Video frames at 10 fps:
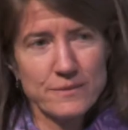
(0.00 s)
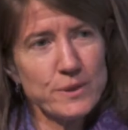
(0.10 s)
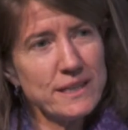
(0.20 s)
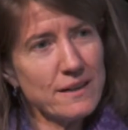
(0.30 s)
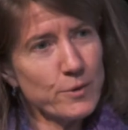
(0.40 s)

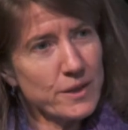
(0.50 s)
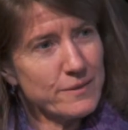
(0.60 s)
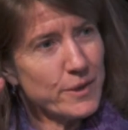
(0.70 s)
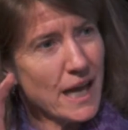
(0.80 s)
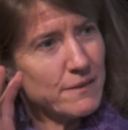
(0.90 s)

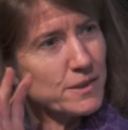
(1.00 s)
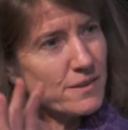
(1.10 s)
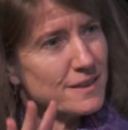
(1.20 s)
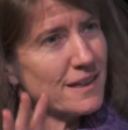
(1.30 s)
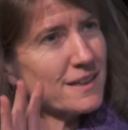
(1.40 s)
We have
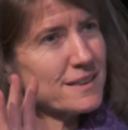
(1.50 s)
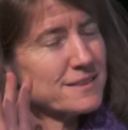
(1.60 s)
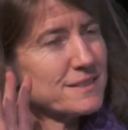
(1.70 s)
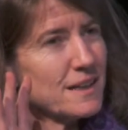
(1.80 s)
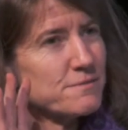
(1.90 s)

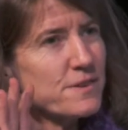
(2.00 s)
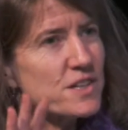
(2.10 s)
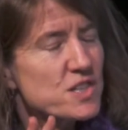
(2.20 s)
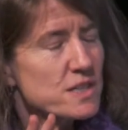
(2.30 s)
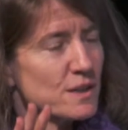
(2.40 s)
a
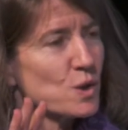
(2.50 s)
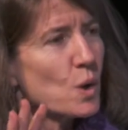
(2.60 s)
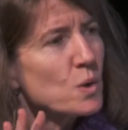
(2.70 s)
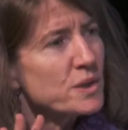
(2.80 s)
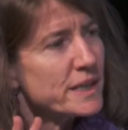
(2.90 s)
vision, a
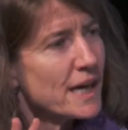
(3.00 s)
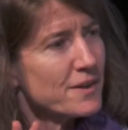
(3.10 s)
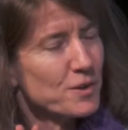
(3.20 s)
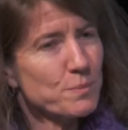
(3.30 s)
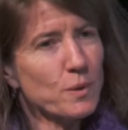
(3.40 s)
goal
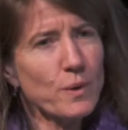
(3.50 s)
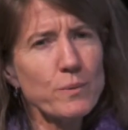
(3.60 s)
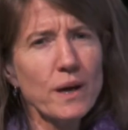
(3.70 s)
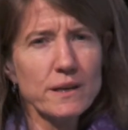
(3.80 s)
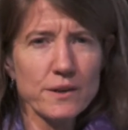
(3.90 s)
together, but we
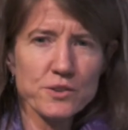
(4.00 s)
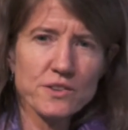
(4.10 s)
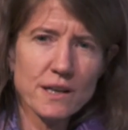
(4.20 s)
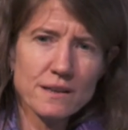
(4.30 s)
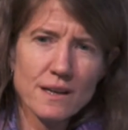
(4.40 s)
want to
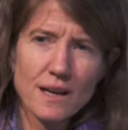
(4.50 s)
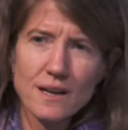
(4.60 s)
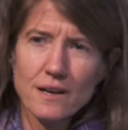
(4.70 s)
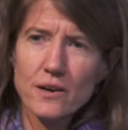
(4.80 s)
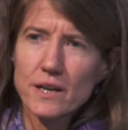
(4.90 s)
understand
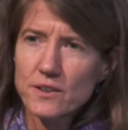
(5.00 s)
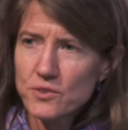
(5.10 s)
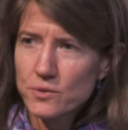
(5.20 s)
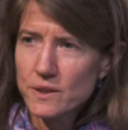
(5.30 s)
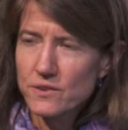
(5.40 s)
our
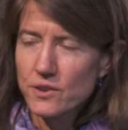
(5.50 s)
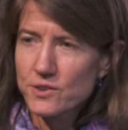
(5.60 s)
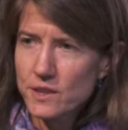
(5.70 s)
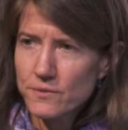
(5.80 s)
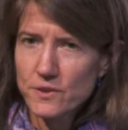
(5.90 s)
histories, our
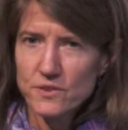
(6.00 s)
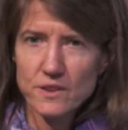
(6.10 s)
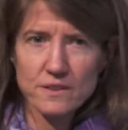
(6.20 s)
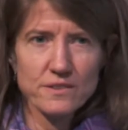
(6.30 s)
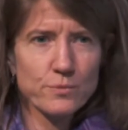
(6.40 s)

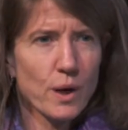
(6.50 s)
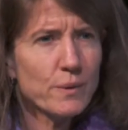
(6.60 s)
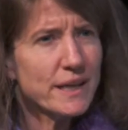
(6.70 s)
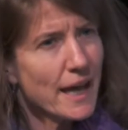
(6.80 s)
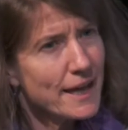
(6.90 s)
differences, where
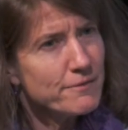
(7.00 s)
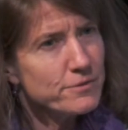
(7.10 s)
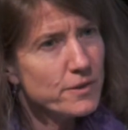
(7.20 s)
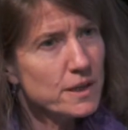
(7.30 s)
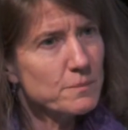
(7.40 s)
we came
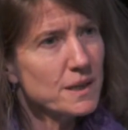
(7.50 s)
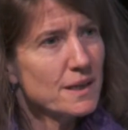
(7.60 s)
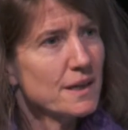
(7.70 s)
from,